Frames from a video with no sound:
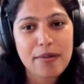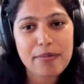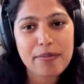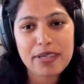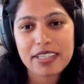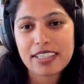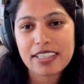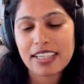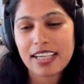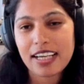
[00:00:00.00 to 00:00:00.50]

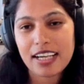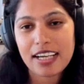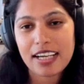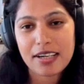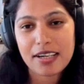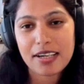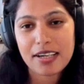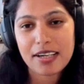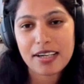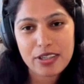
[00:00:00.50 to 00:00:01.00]
Fabric,
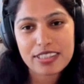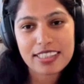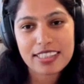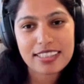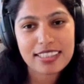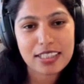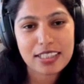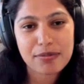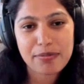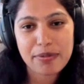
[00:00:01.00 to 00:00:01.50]
because
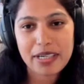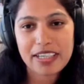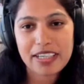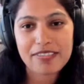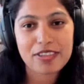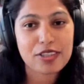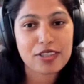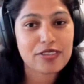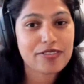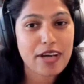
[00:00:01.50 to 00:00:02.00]
it's in
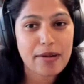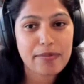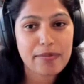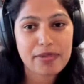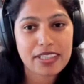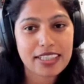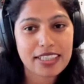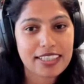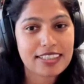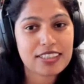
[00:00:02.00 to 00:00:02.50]
preview,
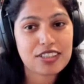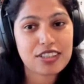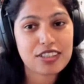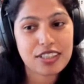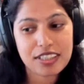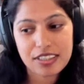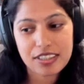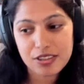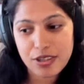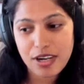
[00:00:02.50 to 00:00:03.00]
Fabric is
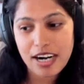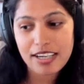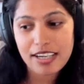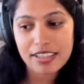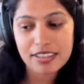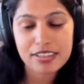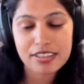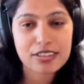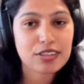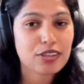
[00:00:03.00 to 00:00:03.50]
in
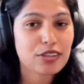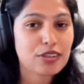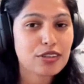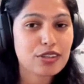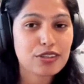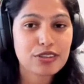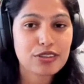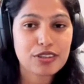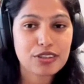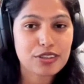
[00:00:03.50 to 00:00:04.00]
trial, so
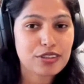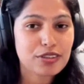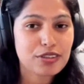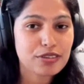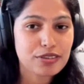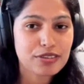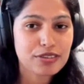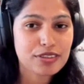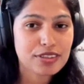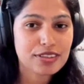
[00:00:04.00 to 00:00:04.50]
you could
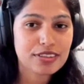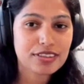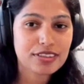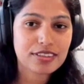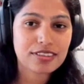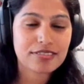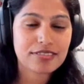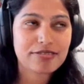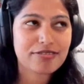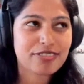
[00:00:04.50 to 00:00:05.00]

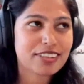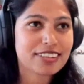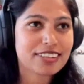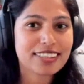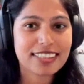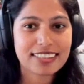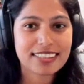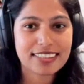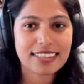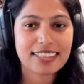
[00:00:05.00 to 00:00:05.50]
use for
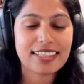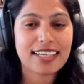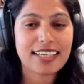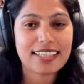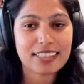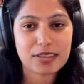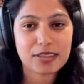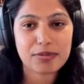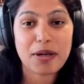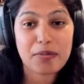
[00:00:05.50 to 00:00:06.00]
60
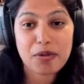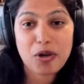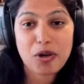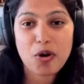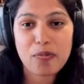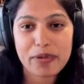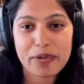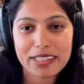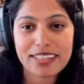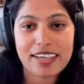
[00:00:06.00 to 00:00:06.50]
days. I'm
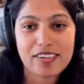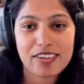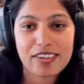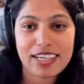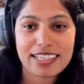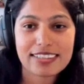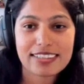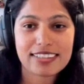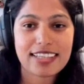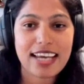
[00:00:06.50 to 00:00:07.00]
hoping they
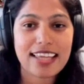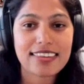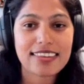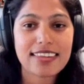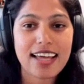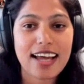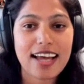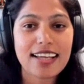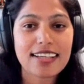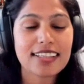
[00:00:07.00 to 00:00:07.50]
will
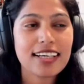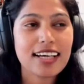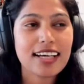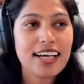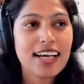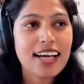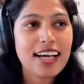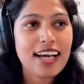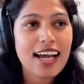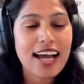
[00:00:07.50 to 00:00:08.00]
extend that.
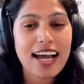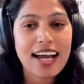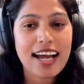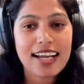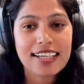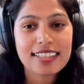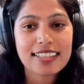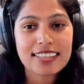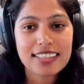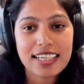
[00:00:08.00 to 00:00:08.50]

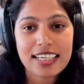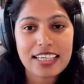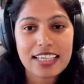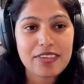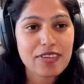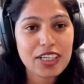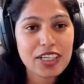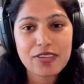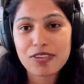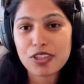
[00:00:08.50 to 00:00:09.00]
And
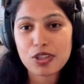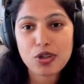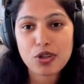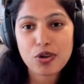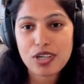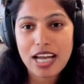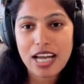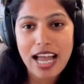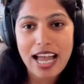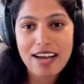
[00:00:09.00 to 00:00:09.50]
even if you
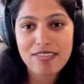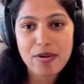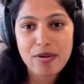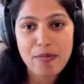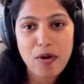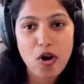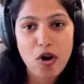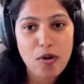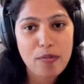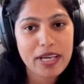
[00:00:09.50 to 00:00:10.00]
don't have a
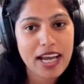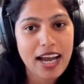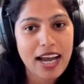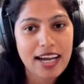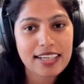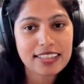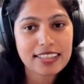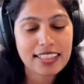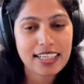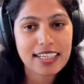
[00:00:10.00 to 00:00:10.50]
Power
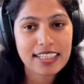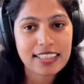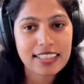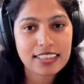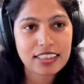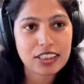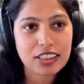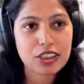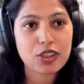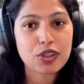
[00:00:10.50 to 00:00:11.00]
BI
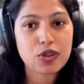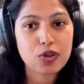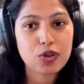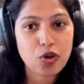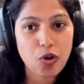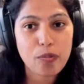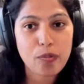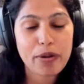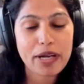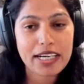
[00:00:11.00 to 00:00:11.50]
tenant, you
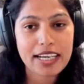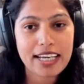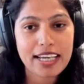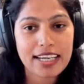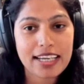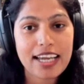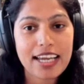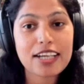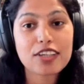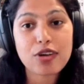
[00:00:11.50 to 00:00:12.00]
could open
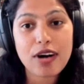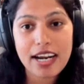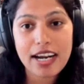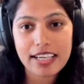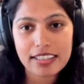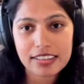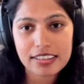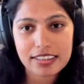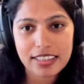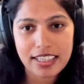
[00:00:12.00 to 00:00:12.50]
a
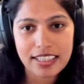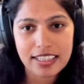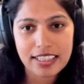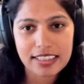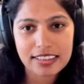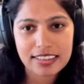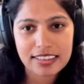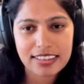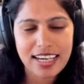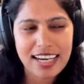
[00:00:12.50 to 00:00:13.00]
trial
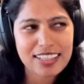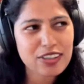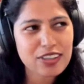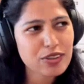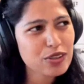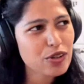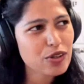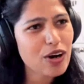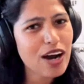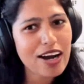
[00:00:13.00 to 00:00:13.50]
tenant. I
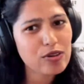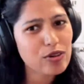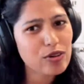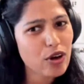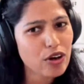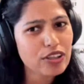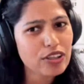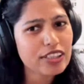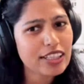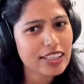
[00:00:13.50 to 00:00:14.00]
don't know how
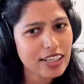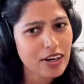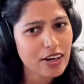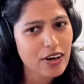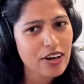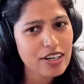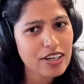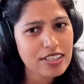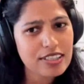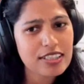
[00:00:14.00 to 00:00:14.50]
long that
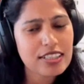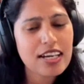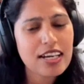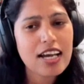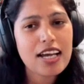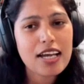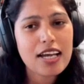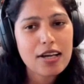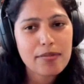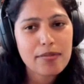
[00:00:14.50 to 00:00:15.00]
lasts,